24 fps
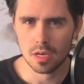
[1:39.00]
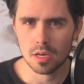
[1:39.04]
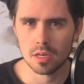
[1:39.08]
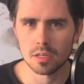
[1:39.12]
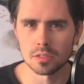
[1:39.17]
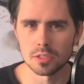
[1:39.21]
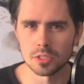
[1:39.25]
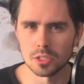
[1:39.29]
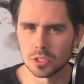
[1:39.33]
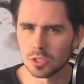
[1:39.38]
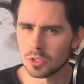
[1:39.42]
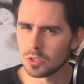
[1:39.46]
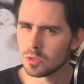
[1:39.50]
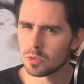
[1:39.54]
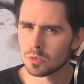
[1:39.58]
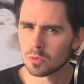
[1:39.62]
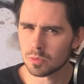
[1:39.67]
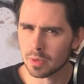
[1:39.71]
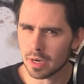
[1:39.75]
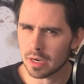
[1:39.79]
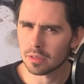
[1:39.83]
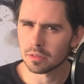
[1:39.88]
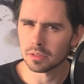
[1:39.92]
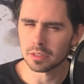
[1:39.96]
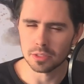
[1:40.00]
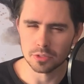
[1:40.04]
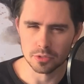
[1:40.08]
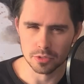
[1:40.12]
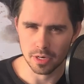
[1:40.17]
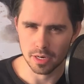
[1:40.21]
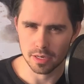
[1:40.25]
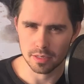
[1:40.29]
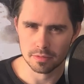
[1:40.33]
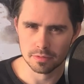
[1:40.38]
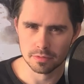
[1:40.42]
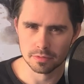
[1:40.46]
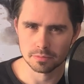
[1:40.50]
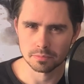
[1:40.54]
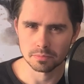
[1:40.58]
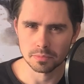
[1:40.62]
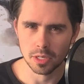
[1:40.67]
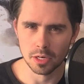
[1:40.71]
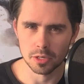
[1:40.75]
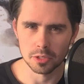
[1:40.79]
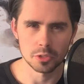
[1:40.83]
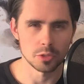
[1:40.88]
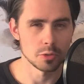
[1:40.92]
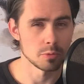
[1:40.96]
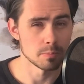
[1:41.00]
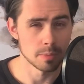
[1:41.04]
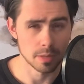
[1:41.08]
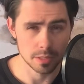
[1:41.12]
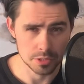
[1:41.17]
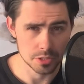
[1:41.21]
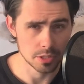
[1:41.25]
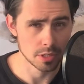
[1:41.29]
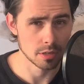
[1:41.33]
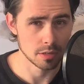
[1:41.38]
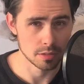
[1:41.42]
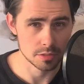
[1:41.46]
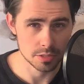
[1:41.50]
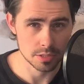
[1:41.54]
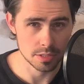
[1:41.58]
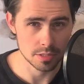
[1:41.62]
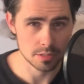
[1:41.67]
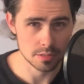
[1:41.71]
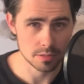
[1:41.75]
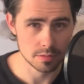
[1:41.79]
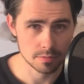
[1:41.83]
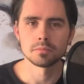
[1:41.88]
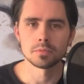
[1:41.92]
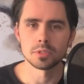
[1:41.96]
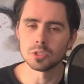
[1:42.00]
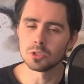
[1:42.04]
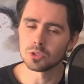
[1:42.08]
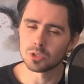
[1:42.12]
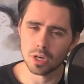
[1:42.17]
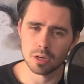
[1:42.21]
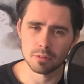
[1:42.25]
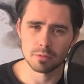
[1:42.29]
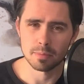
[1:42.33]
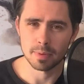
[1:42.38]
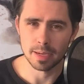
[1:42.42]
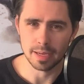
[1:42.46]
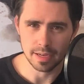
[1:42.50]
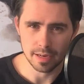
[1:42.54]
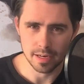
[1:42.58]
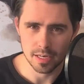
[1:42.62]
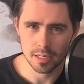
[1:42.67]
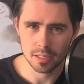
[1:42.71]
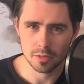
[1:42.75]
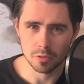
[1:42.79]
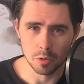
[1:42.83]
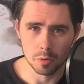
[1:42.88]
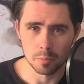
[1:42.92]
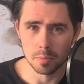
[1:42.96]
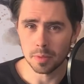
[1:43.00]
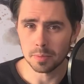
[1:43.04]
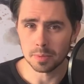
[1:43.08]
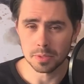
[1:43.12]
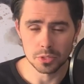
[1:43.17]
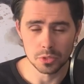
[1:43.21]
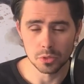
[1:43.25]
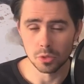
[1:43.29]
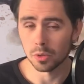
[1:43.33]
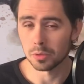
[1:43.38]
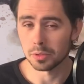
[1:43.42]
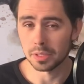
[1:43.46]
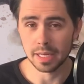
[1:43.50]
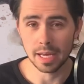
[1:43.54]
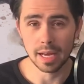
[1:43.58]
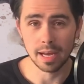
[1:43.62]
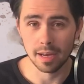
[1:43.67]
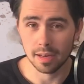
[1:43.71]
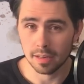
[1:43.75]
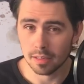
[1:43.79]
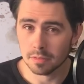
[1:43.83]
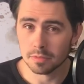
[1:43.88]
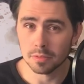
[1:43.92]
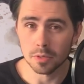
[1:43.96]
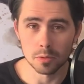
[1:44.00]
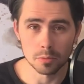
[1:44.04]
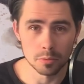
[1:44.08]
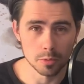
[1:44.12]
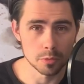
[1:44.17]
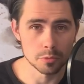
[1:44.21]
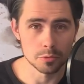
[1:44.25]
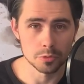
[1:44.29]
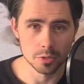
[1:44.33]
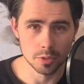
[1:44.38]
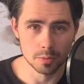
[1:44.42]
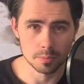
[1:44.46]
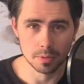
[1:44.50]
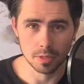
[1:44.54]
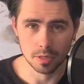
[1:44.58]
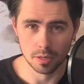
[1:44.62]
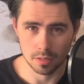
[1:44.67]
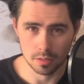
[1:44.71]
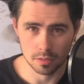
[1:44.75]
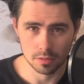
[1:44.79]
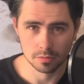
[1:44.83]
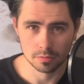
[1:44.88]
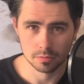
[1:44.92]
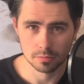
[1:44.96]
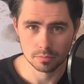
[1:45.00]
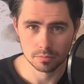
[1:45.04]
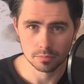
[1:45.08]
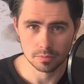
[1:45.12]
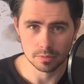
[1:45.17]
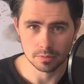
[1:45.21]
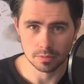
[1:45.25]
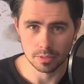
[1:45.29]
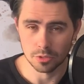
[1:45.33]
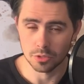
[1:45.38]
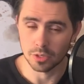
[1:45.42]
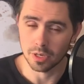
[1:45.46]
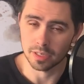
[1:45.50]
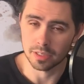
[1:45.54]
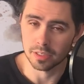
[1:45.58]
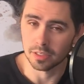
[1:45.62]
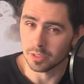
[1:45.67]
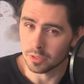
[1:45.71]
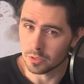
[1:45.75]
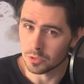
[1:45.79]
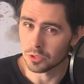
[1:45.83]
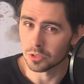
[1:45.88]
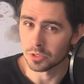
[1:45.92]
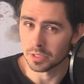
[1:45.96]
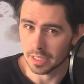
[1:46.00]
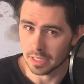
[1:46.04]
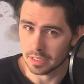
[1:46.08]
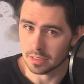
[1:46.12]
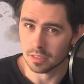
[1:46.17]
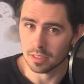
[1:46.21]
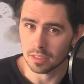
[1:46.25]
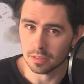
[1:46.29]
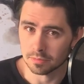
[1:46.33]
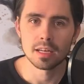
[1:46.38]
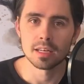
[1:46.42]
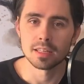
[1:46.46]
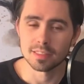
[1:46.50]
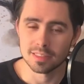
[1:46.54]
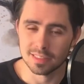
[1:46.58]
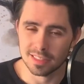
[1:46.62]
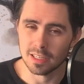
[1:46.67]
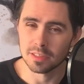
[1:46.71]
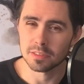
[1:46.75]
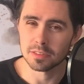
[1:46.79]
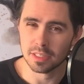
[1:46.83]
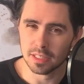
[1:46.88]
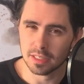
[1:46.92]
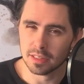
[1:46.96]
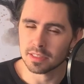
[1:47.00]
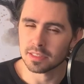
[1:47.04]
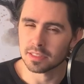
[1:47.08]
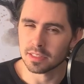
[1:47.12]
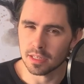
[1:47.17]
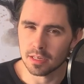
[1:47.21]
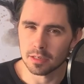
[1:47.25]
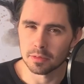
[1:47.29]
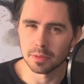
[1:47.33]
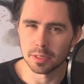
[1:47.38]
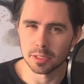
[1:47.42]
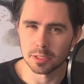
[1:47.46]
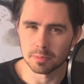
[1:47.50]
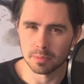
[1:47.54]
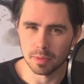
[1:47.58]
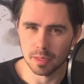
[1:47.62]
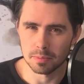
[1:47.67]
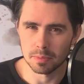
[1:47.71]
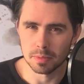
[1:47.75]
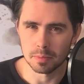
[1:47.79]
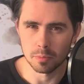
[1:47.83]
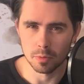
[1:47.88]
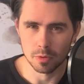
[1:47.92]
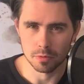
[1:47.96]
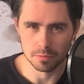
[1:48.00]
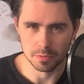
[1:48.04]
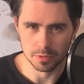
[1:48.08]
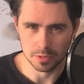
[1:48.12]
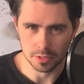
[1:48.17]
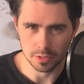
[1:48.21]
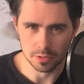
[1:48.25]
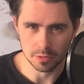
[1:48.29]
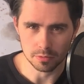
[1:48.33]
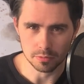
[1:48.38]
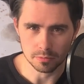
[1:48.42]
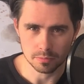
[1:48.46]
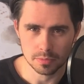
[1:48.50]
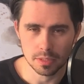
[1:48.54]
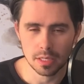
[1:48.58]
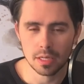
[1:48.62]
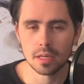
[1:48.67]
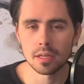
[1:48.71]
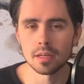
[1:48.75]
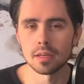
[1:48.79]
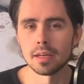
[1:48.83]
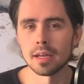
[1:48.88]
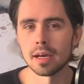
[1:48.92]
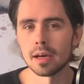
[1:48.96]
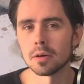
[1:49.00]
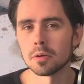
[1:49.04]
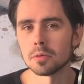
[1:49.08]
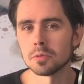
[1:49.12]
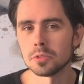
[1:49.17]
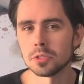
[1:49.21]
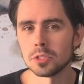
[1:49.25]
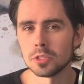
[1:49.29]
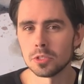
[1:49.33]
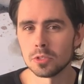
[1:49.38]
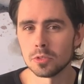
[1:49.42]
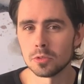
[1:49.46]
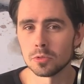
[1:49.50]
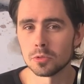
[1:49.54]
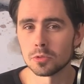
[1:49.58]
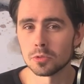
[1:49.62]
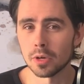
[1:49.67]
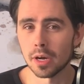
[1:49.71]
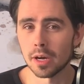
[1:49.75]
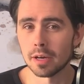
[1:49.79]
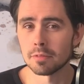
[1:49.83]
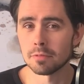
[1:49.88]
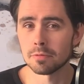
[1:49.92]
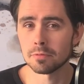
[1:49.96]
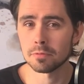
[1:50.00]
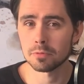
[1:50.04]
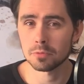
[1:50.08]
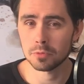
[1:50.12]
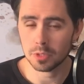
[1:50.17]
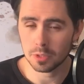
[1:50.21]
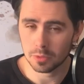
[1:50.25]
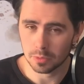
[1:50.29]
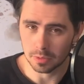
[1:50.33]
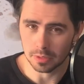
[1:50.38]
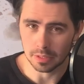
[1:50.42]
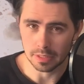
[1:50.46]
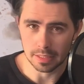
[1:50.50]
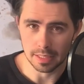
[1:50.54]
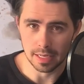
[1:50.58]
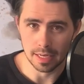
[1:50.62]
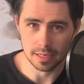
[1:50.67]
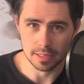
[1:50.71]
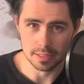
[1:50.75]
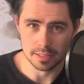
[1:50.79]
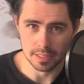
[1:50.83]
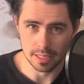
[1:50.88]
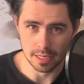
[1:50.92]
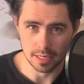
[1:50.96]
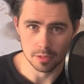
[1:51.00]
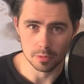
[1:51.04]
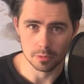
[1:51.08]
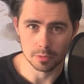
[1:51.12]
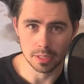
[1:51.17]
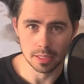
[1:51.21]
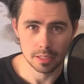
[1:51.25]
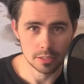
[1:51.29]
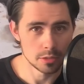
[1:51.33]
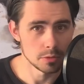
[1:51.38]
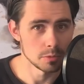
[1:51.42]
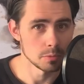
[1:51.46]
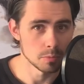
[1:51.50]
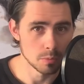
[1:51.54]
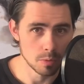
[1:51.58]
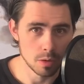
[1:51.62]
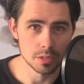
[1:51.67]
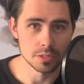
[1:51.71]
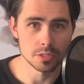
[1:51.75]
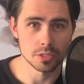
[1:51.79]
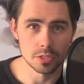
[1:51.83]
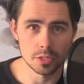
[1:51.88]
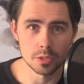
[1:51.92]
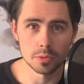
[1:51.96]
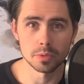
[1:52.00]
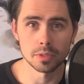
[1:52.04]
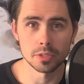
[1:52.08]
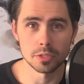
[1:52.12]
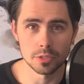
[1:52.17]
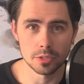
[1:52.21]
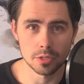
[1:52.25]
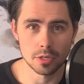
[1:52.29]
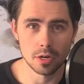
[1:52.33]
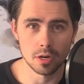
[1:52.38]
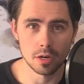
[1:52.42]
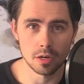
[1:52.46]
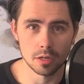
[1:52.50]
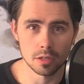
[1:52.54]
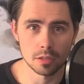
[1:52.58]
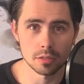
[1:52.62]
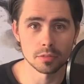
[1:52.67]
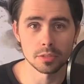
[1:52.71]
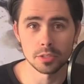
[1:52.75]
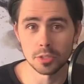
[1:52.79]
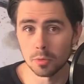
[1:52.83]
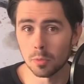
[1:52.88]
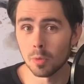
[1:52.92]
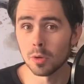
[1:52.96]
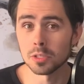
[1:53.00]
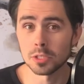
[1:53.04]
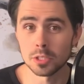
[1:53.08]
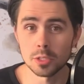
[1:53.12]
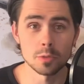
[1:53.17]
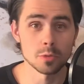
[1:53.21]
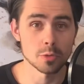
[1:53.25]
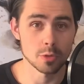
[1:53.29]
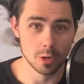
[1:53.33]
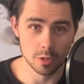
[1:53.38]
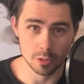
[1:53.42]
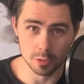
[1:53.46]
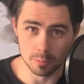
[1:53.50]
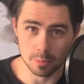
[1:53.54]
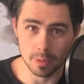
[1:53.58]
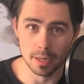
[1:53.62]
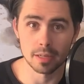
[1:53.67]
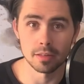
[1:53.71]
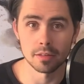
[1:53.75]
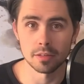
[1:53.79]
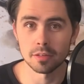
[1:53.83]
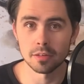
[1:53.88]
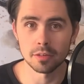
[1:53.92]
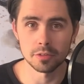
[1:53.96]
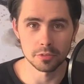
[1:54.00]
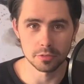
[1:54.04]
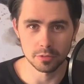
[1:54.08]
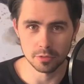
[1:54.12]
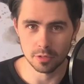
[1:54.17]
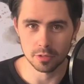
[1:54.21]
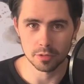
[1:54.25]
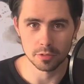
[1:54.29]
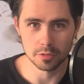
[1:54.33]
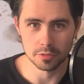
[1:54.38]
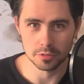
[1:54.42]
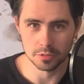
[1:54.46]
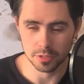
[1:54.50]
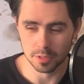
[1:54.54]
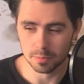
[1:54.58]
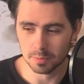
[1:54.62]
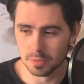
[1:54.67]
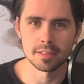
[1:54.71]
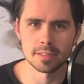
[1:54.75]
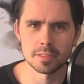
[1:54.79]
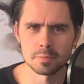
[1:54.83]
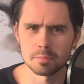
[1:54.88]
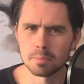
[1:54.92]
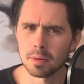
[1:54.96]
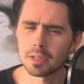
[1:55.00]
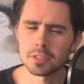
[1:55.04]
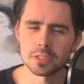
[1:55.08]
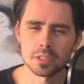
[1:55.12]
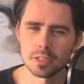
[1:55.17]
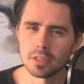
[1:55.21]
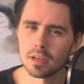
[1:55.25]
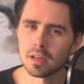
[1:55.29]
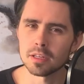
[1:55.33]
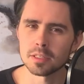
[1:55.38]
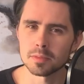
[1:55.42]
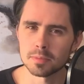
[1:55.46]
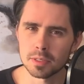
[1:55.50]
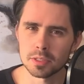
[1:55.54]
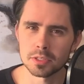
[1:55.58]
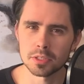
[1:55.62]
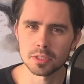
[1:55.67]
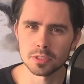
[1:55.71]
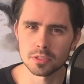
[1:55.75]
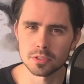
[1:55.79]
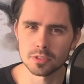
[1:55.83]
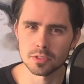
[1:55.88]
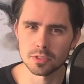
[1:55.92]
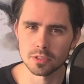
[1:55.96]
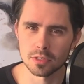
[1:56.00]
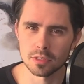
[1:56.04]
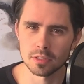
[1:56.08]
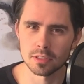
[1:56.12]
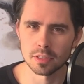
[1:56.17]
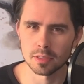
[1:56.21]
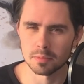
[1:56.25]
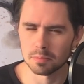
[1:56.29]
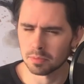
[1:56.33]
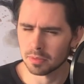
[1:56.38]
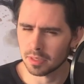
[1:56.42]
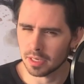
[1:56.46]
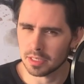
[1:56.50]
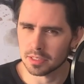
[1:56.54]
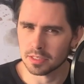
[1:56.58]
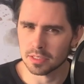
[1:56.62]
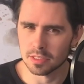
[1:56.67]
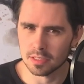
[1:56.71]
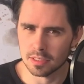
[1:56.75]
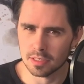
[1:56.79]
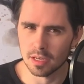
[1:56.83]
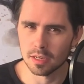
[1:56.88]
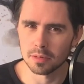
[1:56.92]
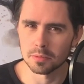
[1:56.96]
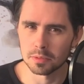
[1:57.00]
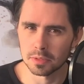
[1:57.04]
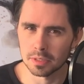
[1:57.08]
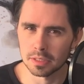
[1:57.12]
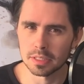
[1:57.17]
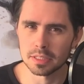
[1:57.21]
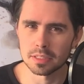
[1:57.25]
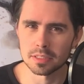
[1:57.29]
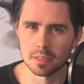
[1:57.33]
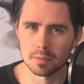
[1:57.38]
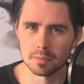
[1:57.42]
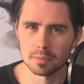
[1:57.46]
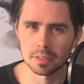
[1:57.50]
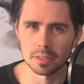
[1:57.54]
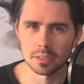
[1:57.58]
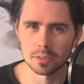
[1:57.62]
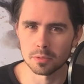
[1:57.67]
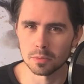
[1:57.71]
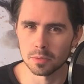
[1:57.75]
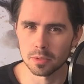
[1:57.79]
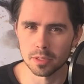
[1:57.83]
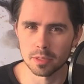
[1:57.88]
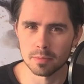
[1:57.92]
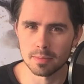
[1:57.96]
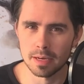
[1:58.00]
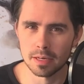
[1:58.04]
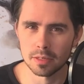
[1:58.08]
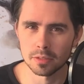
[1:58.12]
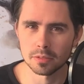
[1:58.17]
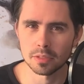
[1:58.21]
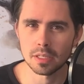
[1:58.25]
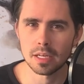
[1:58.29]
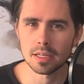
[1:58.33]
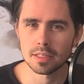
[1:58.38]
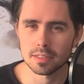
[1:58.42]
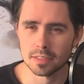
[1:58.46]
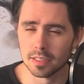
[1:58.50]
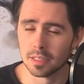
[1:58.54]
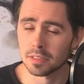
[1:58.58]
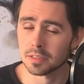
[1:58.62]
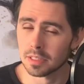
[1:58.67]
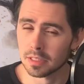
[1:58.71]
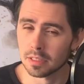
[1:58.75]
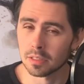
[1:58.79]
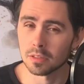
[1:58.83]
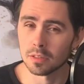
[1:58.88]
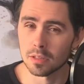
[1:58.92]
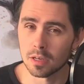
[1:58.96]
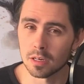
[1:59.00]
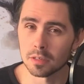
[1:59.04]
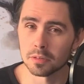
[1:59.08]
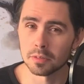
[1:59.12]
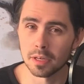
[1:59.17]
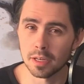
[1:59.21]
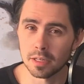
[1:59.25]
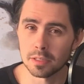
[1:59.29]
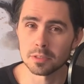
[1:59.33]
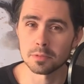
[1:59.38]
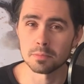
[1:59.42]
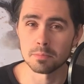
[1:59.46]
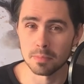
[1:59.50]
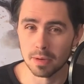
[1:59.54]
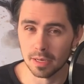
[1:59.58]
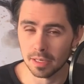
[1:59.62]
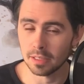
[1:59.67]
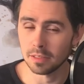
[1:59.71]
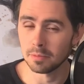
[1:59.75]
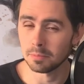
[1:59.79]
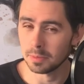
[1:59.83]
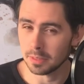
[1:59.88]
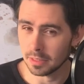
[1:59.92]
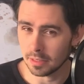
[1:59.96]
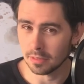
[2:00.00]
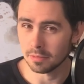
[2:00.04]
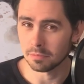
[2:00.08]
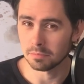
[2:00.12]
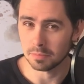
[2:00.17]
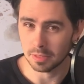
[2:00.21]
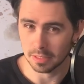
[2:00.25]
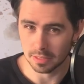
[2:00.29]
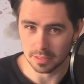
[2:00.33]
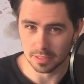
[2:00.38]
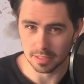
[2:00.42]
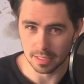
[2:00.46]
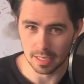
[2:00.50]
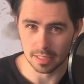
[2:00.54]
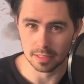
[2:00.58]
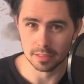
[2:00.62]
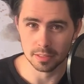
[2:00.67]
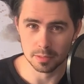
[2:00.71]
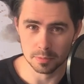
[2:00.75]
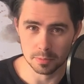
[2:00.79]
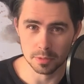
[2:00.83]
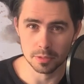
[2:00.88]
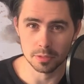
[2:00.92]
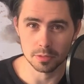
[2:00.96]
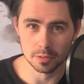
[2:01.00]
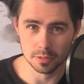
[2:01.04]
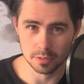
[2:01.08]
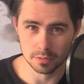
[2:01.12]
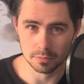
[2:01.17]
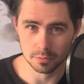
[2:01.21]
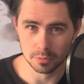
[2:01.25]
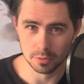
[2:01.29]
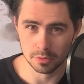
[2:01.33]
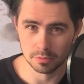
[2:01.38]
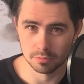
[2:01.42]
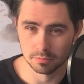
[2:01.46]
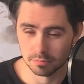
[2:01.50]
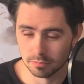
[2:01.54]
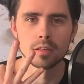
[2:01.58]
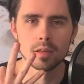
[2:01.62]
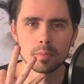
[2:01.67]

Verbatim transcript: Do you rarely drive? Are you budget conscious? Do you travel by air, or maybe do you already have a road trip car and you're not going to use your Tesla? Sounds like the Standard Range might be more for you. Now, do you drive frequently out of town and you want to do it in your car and you want to use autopilot on your longer trips? Is budget not as much a concern and the price is not really something you're worried about? Sounds like the Long Range might be exactly what you're looking for.